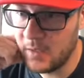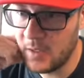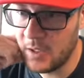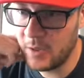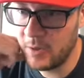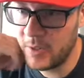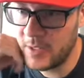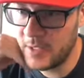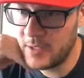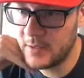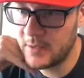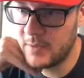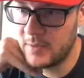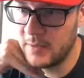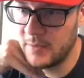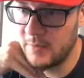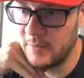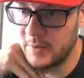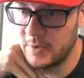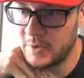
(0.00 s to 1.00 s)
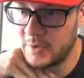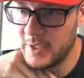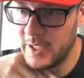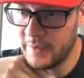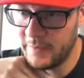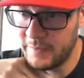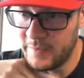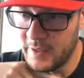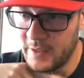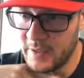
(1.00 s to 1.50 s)
OS was
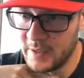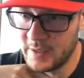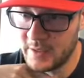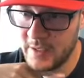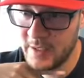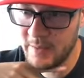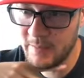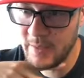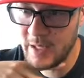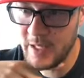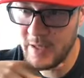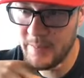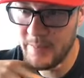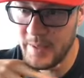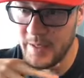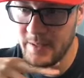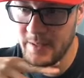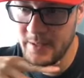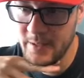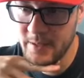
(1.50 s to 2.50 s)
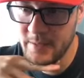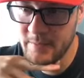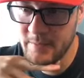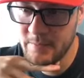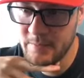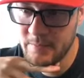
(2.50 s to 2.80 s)
definitely, in my opinion,